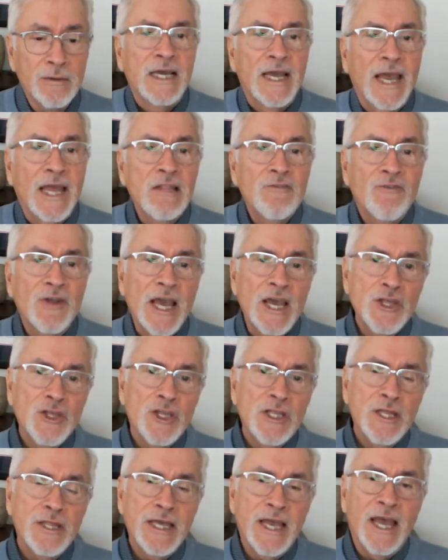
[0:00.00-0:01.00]

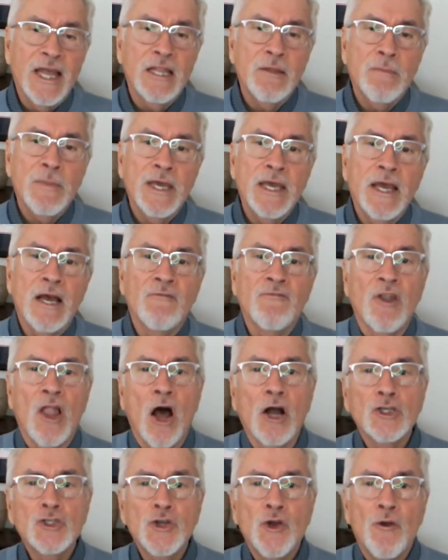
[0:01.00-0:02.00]
Inflation is the enemy of
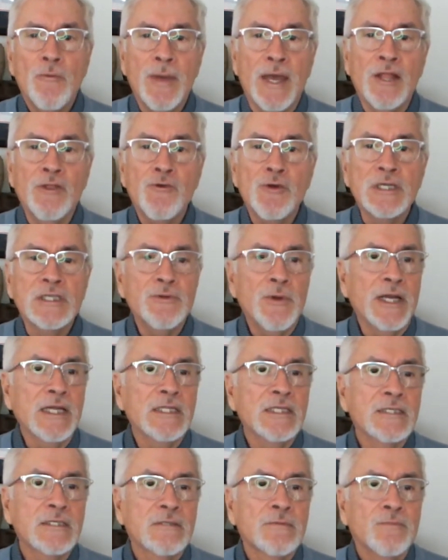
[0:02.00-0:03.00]
long-term interest
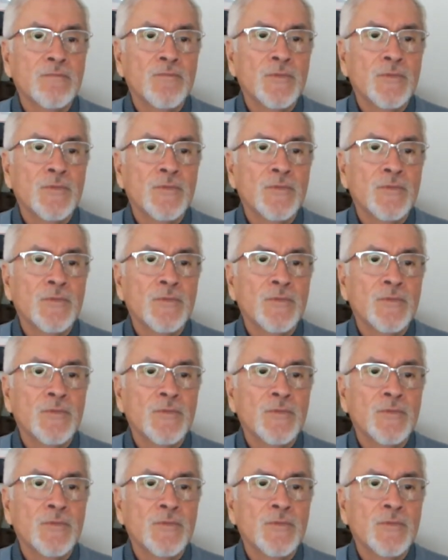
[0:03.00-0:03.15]
rates.